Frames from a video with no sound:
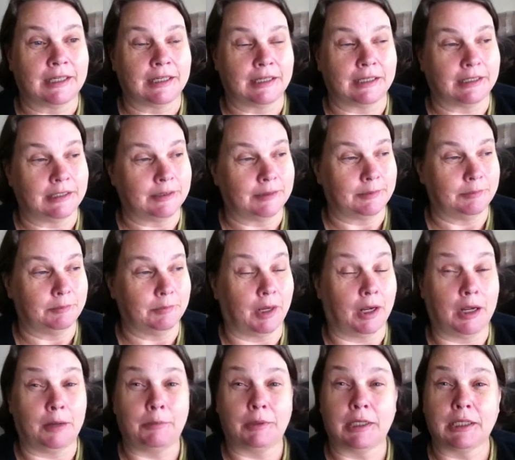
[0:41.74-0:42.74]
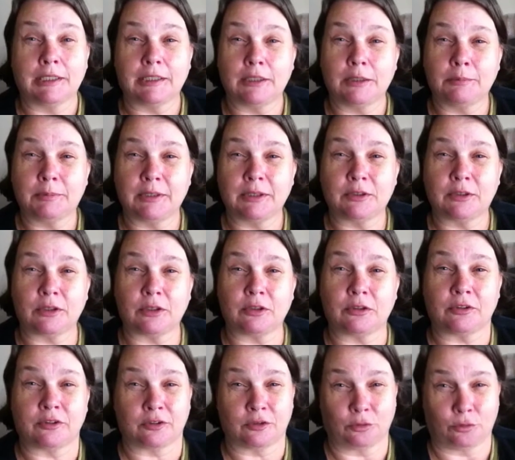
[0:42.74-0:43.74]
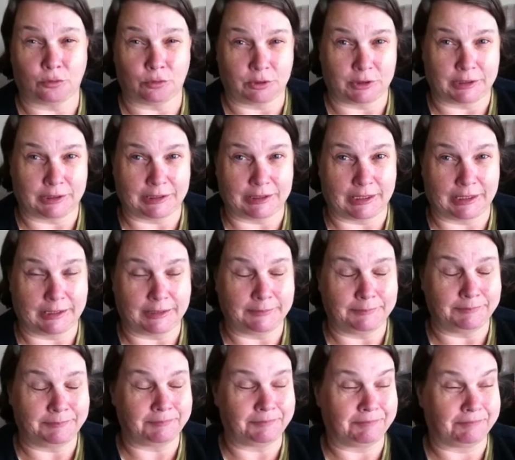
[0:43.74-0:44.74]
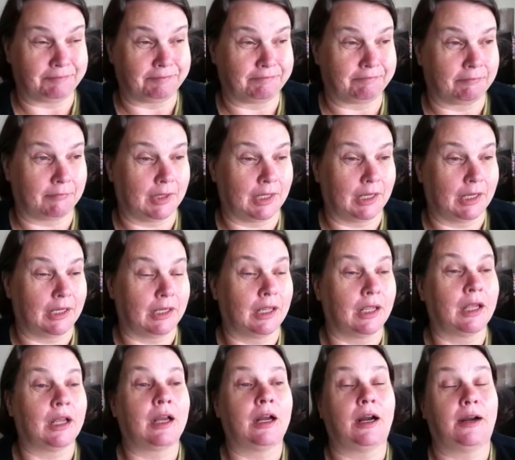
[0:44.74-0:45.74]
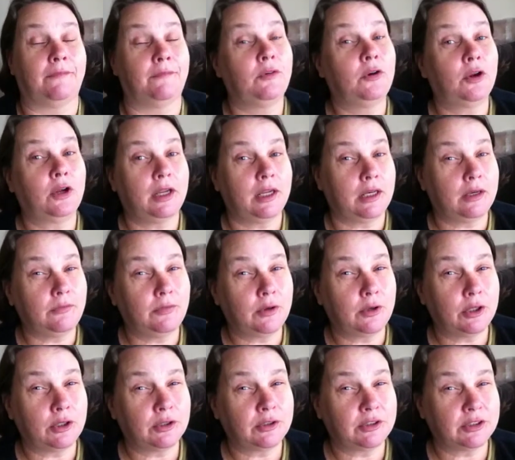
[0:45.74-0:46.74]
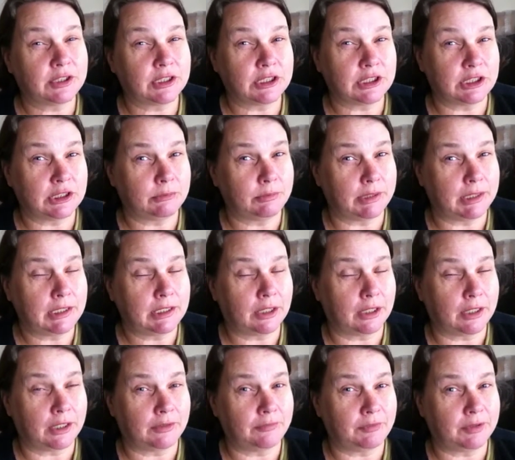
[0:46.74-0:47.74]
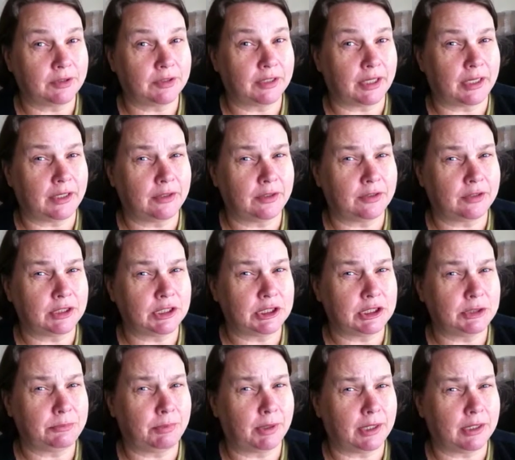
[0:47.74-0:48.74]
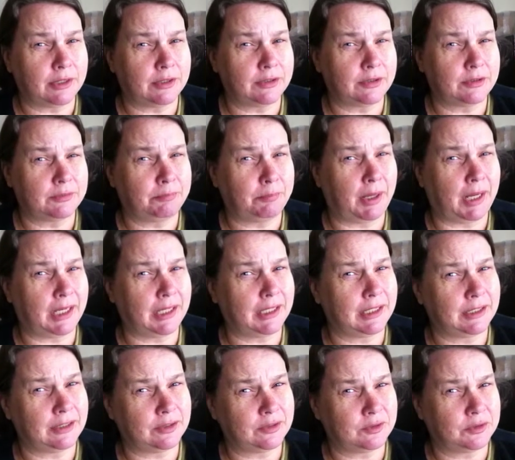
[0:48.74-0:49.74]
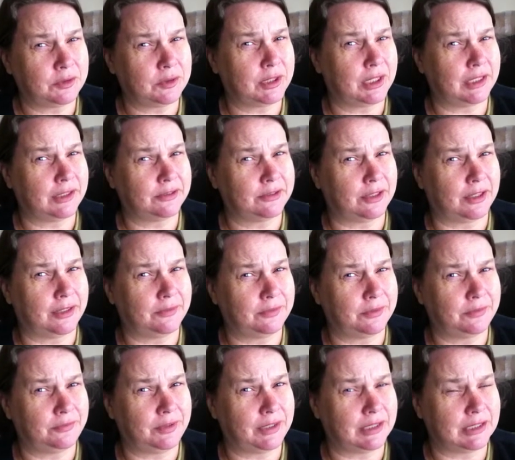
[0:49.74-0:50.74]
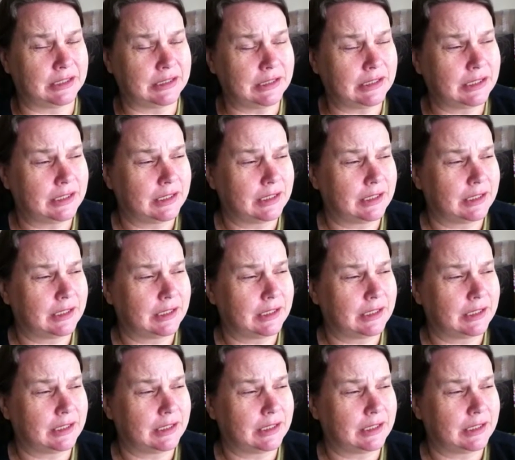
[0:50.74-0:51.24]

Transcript: I'm a little bit sore today. I've not had a very good stitchy week, I have to say. The stitchy bug is packing its suitcase, I have a feeling.